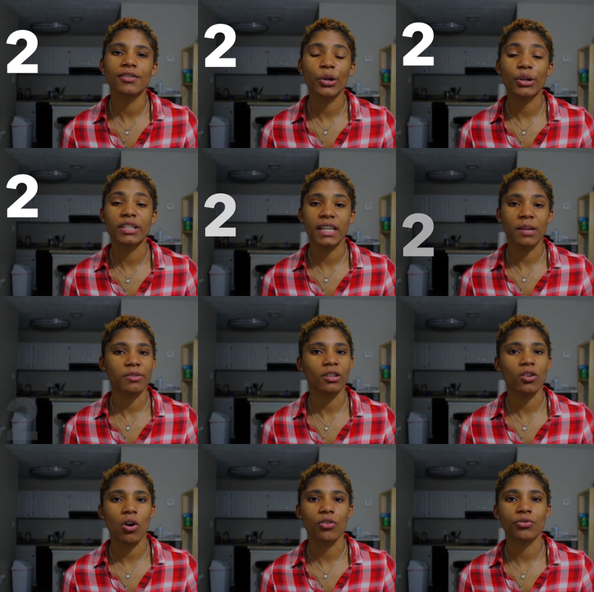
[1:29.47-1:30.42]
So exams
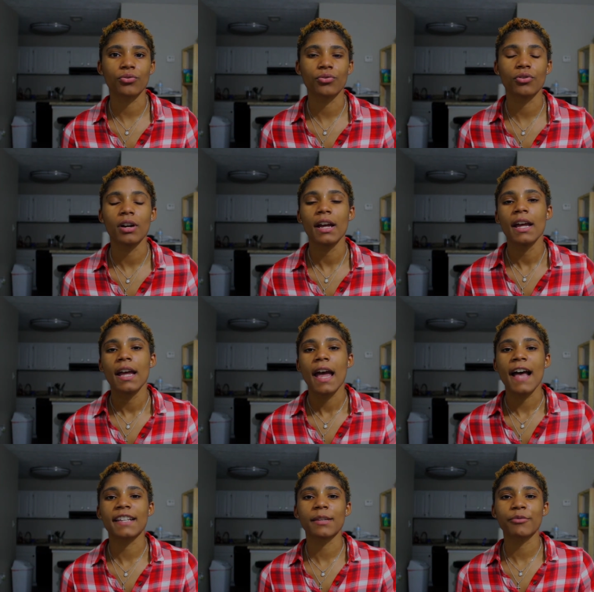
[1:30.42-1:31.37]
in law school,
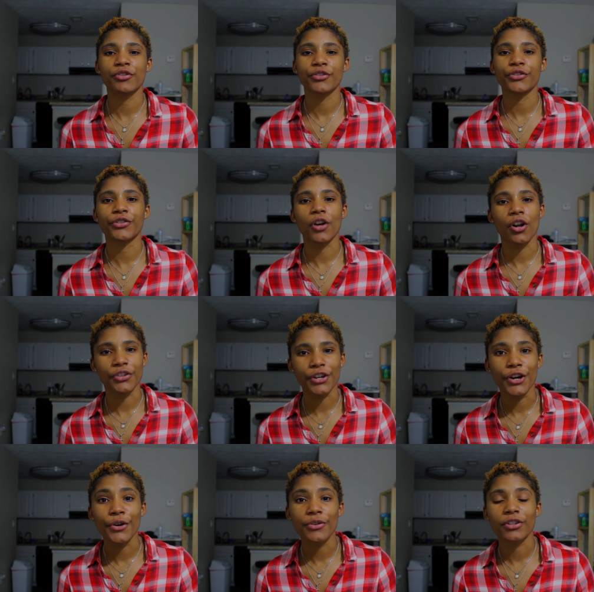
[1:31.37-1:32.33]
as I'm sure y'all
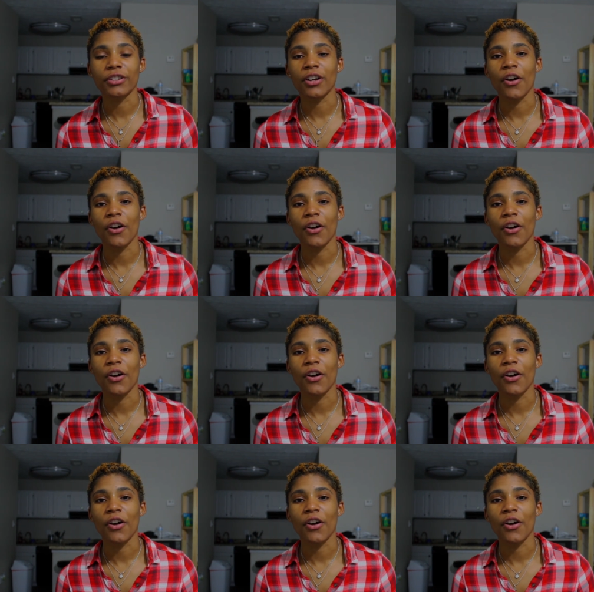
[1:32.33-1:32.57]
know,